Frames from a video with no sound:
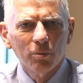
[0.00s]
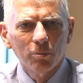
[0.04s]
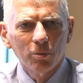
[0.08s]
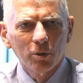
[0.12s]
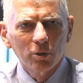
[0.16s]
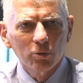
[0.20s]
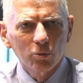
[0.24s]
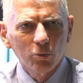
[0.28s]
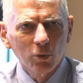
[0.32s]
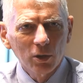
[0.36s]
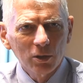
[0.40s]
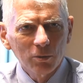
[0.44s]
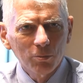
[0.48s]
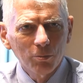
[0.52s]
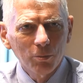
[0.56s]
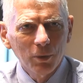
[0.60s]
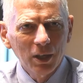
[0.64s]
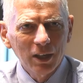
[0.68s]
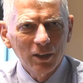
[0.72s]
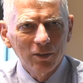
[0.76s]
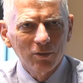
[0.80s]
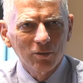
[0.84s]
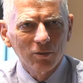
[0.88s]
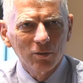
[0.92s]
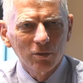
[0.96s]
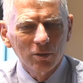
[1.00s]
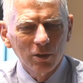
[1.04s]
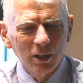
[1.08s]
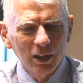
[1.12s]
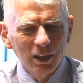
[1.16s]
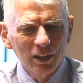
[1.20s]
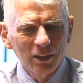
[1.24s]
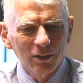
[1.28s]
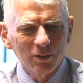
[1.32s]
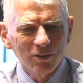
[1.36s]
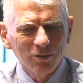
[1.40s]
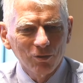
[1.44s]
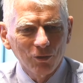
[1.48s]
But what makes the
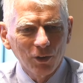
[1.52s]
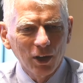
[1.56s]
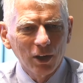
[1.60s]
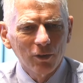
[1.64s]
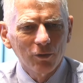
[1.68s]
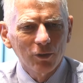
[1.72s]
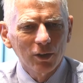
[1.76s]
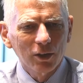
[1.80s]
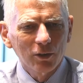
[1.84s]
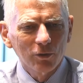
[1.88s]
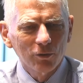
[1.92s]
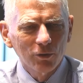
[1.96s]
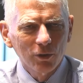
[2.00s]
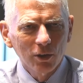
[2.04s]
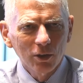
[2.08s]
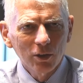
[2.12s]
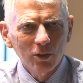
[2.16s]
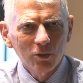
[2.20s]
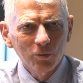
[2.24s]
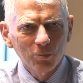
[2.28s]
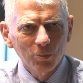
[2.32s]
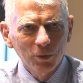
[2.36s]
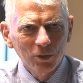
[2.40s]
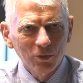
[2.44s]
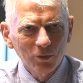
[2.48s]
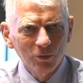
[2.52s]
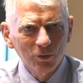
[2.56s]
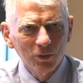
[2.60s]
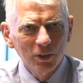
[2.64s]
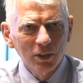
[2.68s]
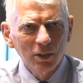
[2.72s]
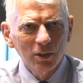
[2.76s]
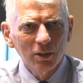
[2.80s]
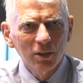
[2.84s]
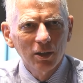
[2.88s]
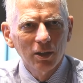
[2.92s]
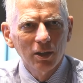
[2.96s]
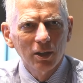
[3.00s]
ACE 5X very
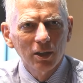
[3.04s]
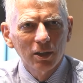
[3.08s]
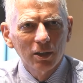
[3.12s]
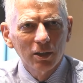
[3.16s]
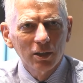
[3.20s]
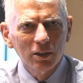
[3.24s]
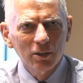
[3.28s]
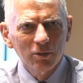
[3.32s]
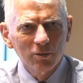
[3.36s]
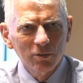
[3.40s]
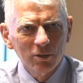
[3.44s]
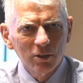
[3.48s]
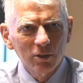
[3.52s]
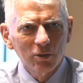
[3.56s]
specific is